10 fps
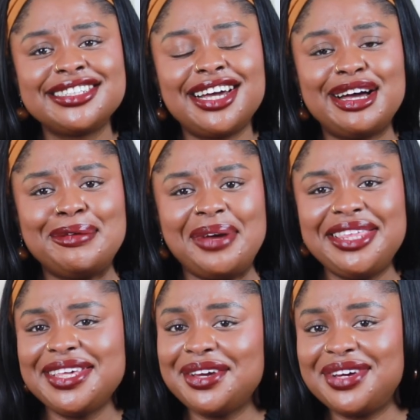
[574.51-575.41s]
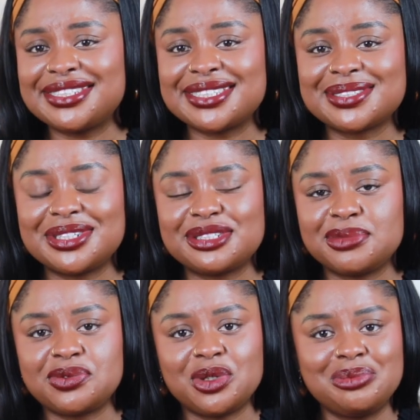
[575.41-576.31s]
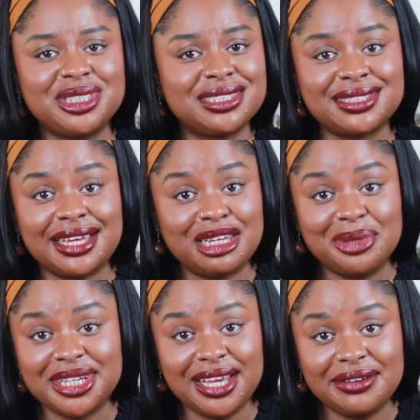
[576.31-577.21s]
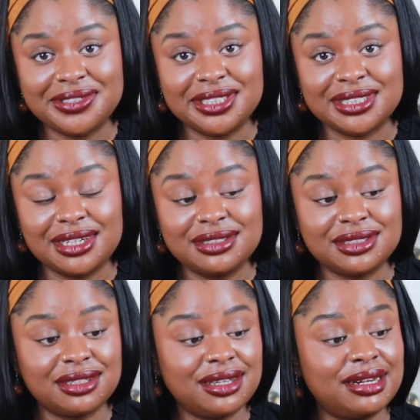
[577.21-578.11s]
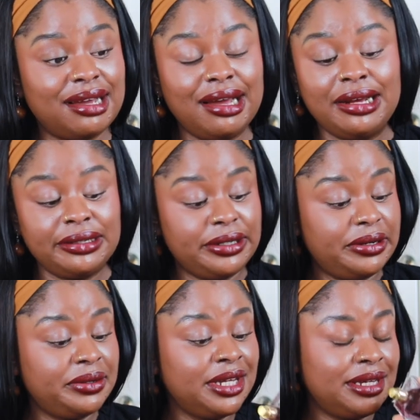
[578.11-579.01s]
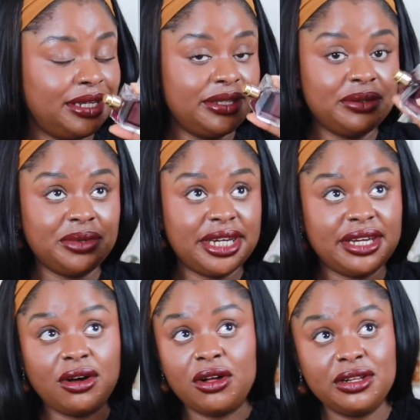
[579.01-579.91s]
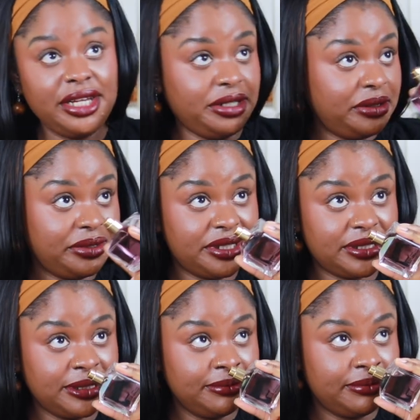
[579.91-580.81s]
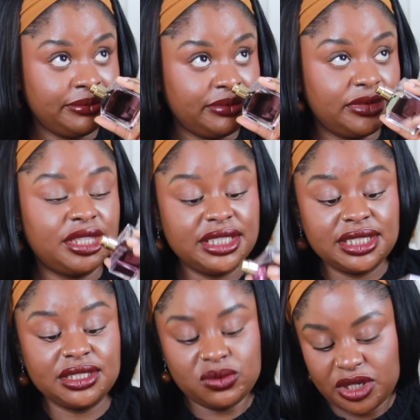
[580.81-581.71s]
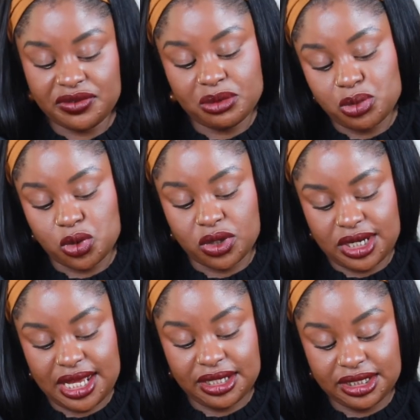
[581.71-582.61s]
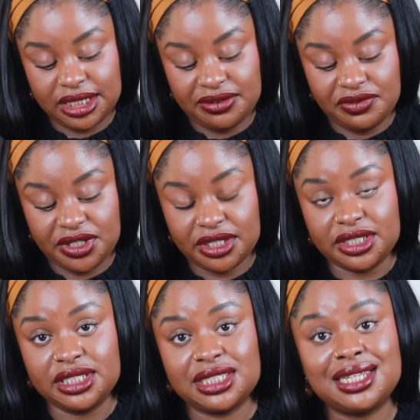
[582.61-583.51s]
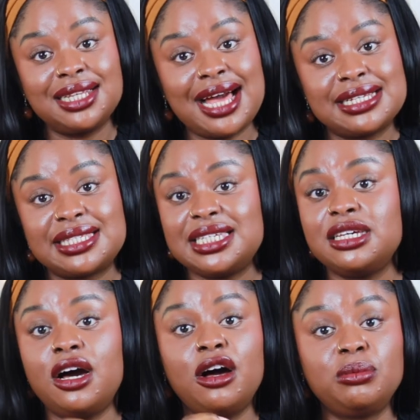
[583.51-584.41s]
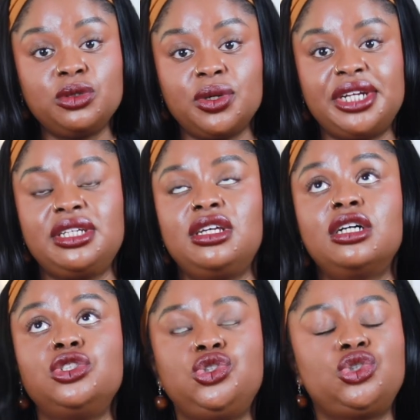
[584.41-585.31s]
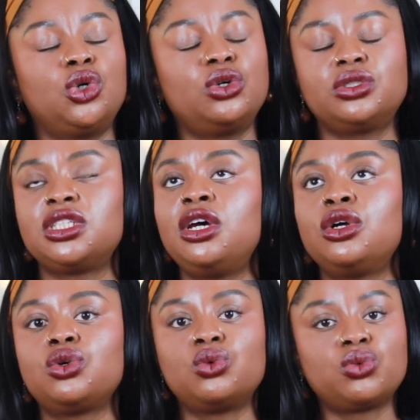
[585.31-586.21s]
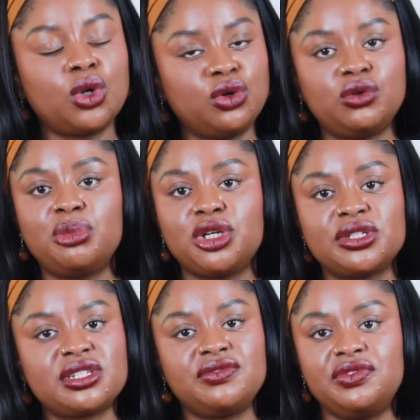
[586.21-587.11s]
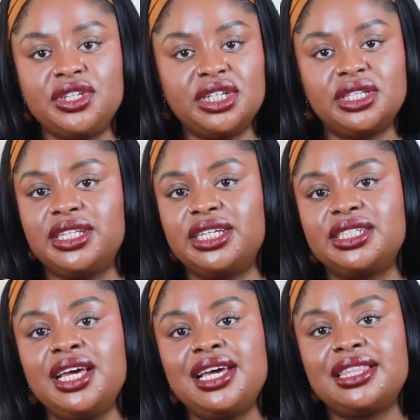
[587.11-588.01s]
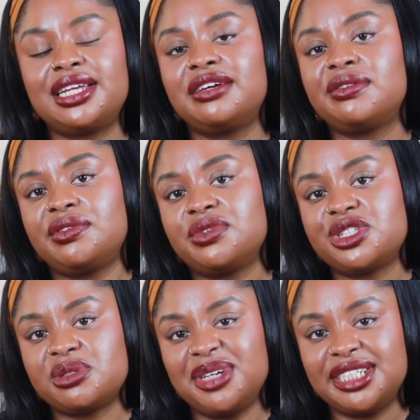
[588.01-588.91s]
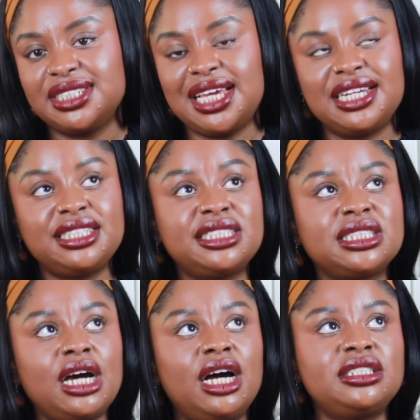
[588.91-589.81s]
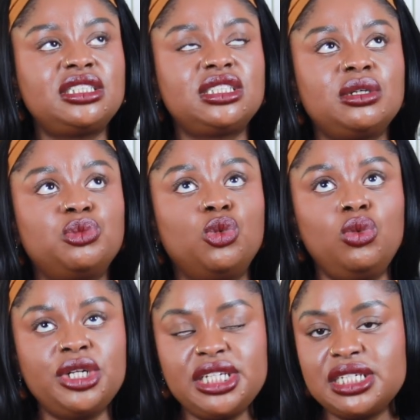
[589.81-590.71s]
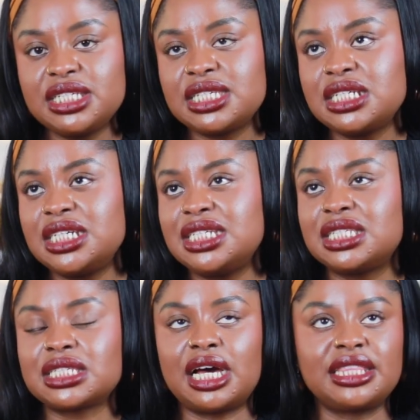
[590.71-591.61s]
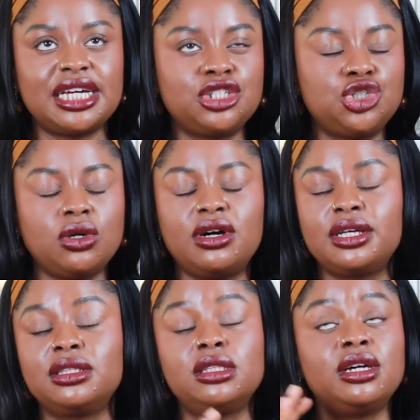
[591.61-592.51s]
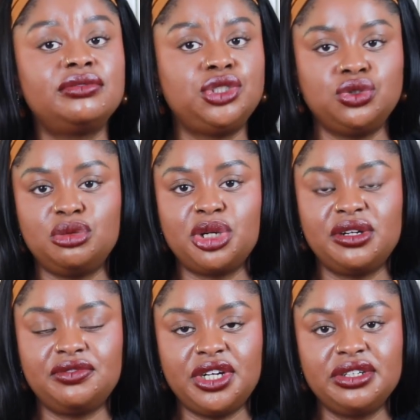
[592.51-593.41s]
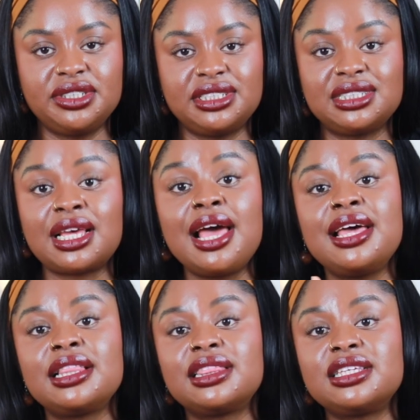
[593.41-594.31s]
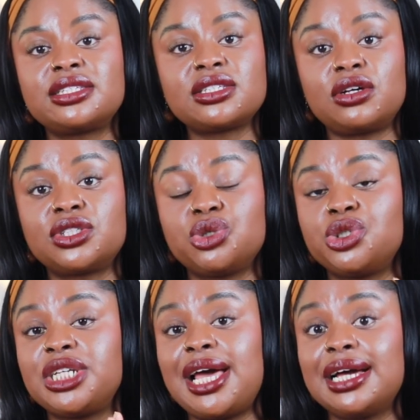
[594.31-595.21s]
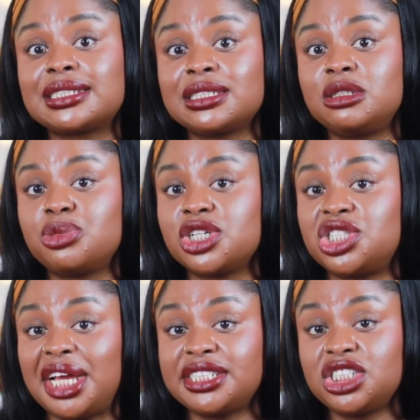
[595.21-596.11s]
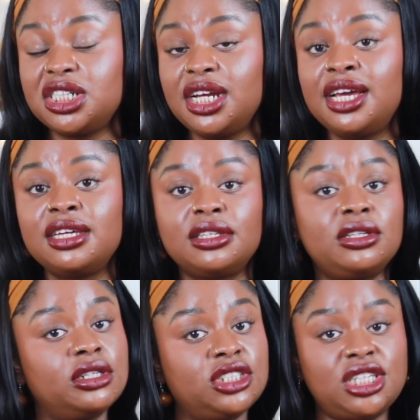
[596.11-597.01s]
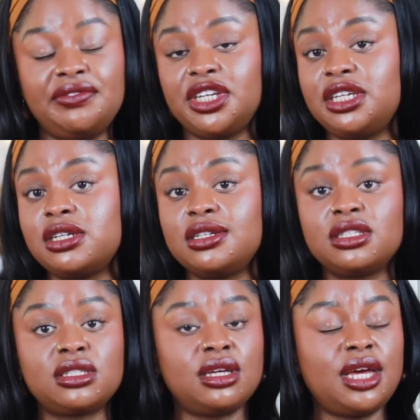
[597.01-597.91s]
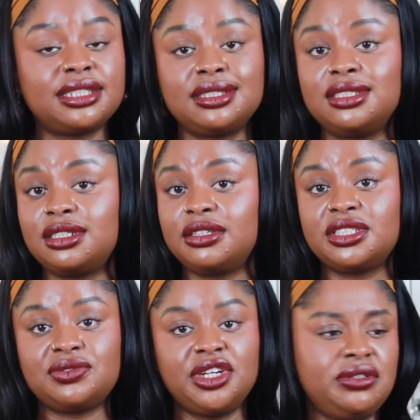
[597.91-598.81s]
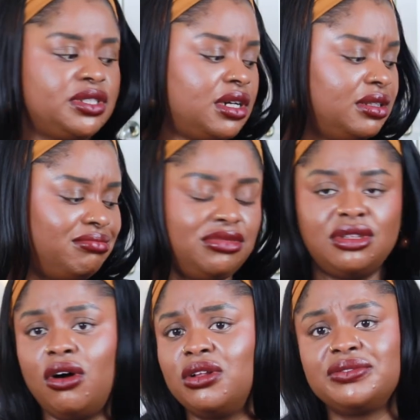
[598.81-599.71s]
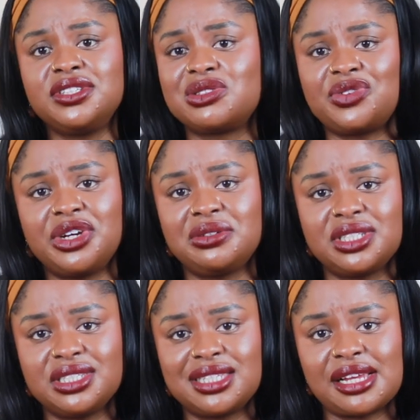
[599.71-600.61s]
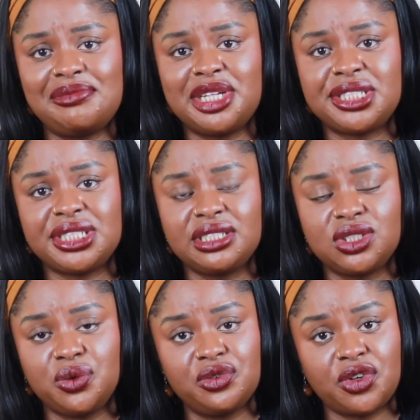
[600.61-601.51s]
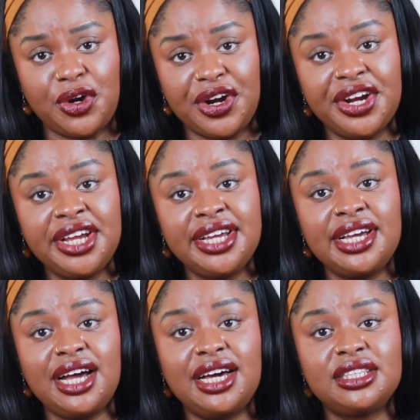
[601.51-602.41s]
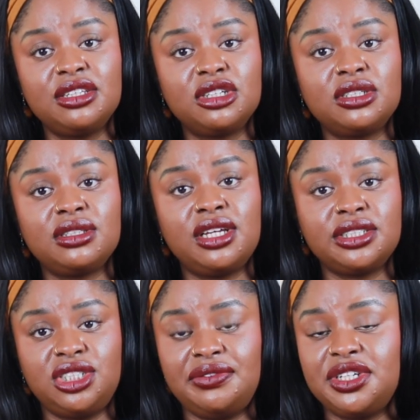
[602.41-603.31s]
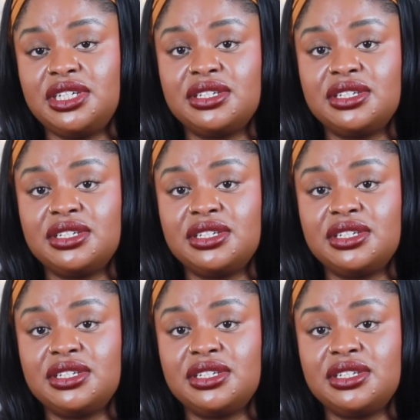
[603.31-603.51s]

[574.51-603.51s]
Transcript: Um, I think I've asked this question before, but does anybody have any science on that? I don't know. Either way, all I know is this is one of the more elegant vanillas, classy, upgraded, adult, grown person vanilla that I've ever smelled, and it's got some woodiness in it. It's got that, ugh, love juniper and fragrances. This is also an excellent projector. The longevity is excellent on this fragrance, on all of these fragrances that I mentioned so far. Uh, the longevity